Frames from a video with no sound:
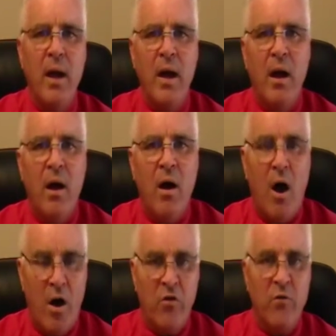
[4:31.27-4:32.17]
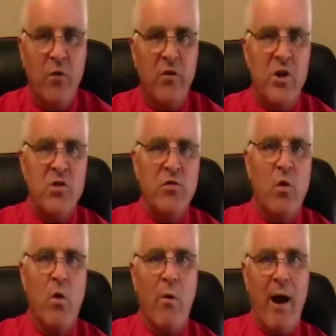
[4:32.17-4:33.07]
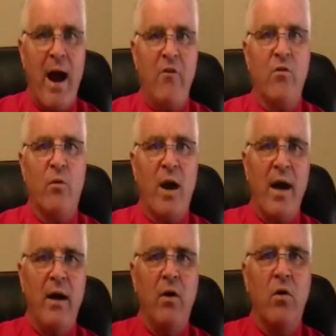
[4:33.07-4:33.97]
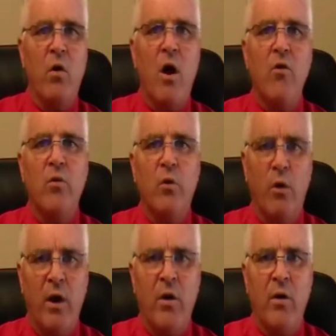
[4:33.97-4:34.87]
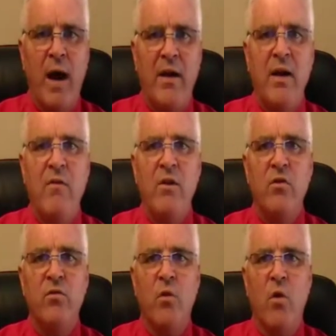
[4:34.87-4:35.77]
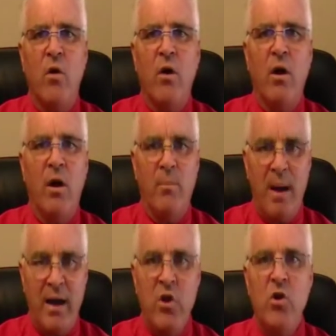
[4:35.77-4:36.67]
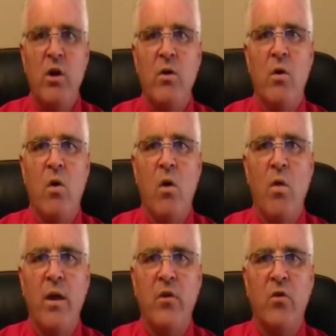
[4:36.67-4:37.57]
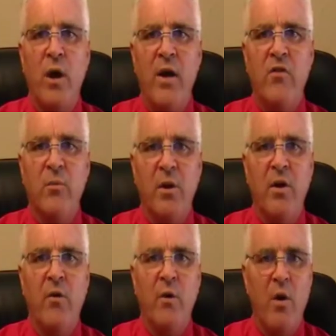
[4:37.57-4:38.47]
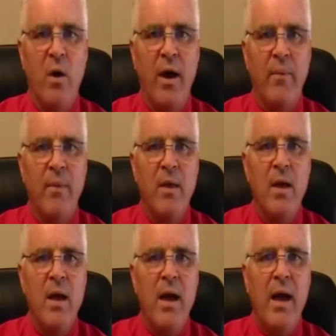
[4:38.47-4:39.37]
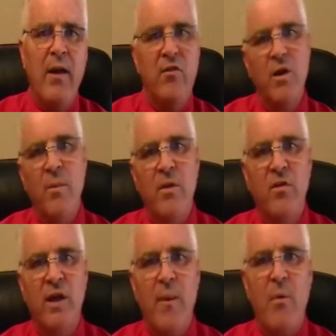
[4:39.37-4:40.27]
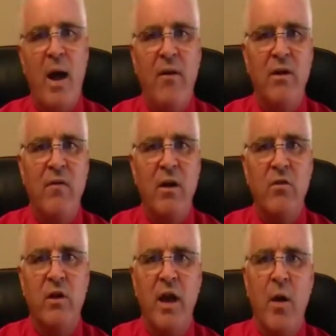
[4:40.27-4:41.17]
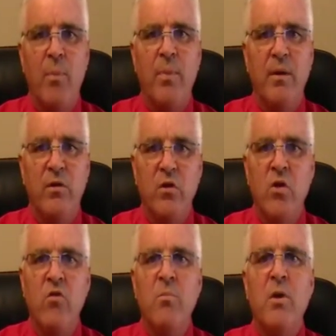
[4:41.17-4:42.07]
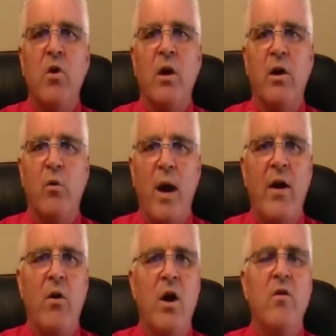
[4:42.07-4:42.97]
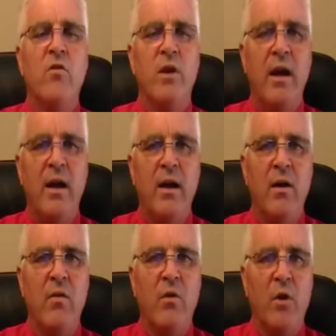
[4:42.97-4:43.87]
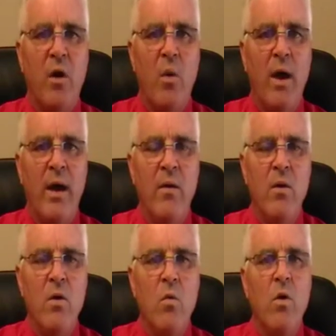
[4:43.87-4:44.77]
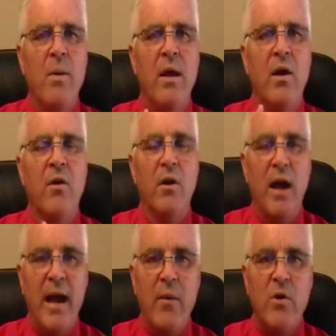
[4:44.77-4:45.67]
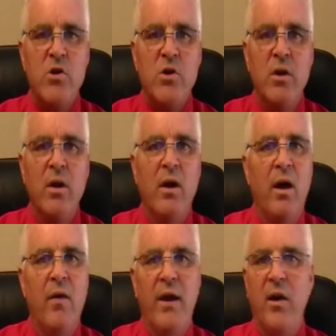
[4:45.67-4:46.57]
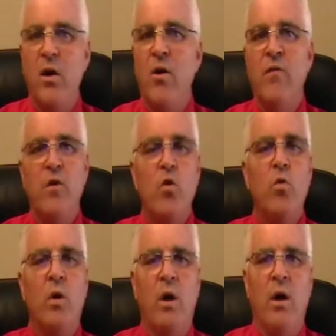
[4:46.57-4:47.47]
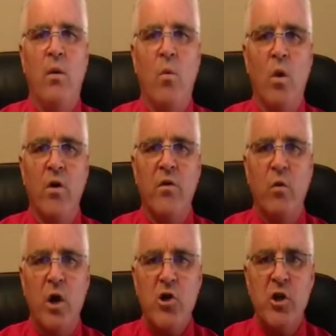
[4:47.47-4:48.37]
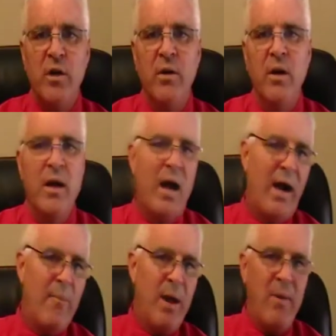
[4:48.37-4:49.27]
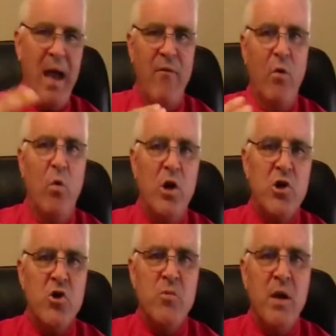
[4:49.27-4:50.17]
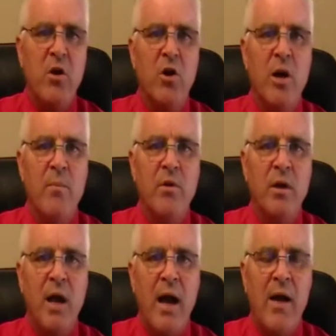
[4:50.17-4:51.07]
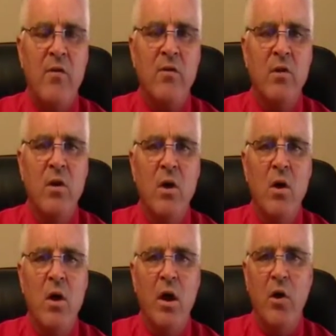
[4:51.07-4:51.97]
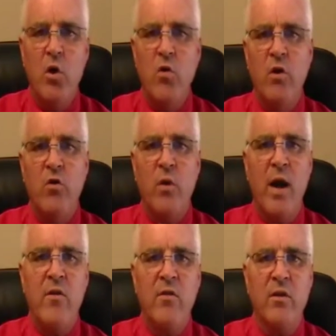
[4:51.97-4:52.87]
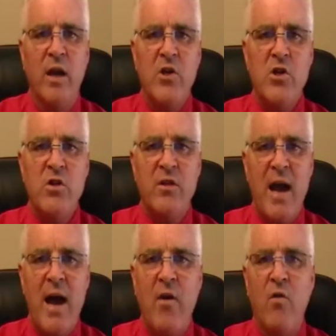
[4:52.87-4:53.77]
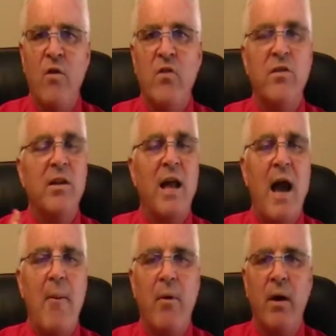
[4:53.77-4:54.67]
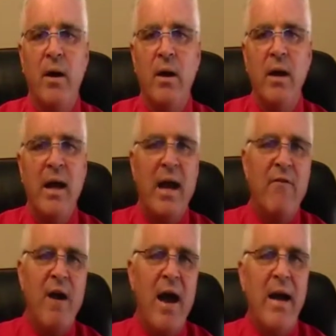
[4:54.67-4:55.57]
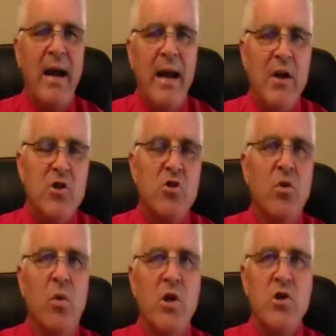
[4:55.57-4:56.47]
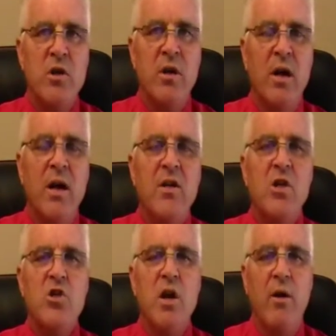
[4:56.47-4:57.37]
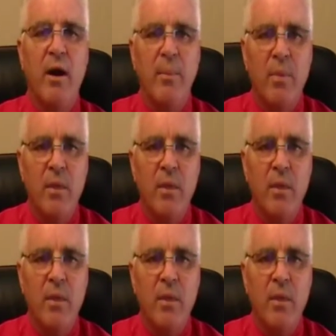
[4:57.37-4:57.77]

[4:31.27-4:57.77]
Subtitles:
Also for session 4, we're asked to write a cross-curricular activities for my unit on the Trans-Siberian Railway. And some of the sample activities that help the students build a greater understanding of the railway would be under language. They can learn a few words of Russian. I could maybe have a Russian speaker come to class, use a translation site or visit the library and find an English to Russian dictionary.